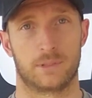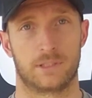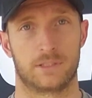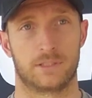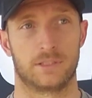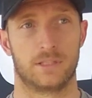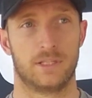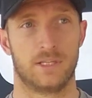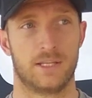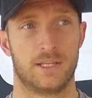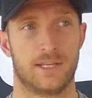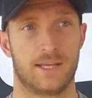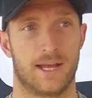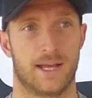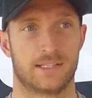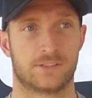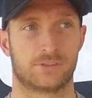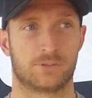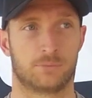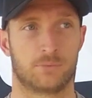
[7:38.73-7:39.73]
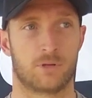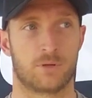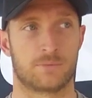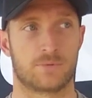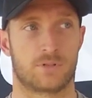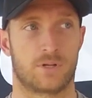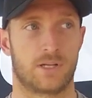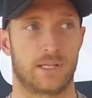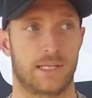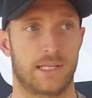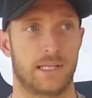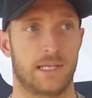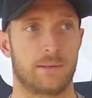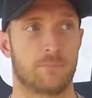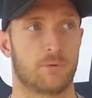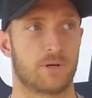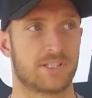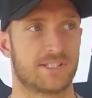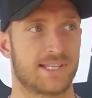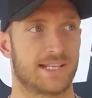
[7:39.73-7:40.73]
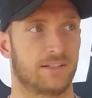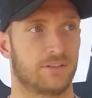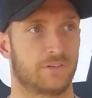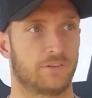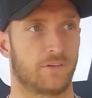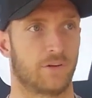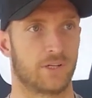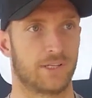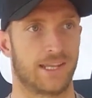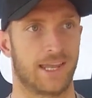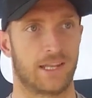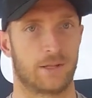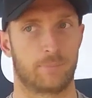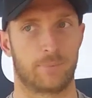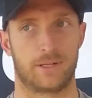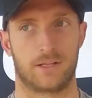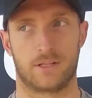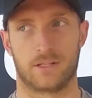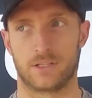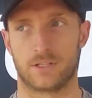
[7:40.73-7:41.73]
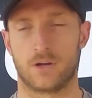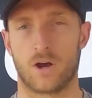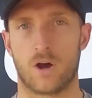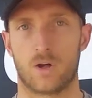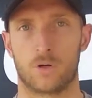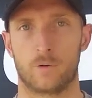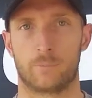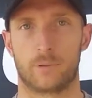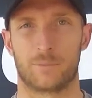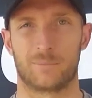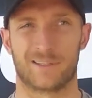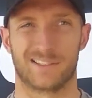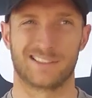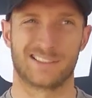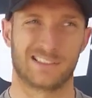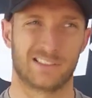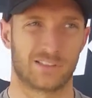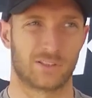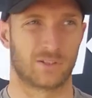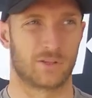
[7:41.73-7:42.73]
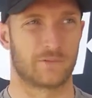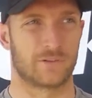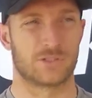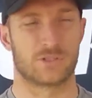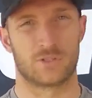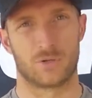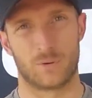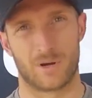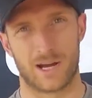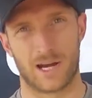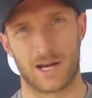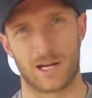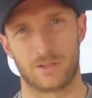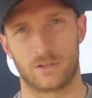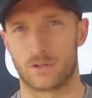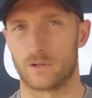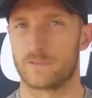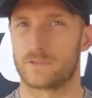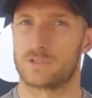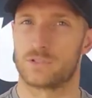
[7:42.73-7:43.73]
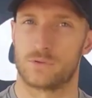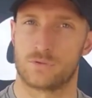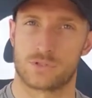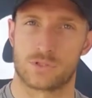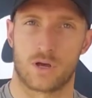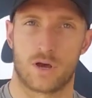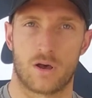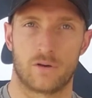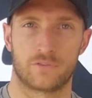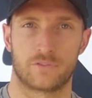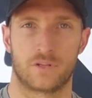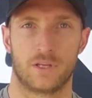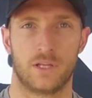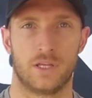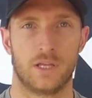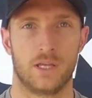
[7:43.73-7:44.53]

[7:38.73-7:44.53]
And sometimes in myself I get a bit like caught up, and I'm like, oh, I don't know if it's too hard, I don't know if it's too soft,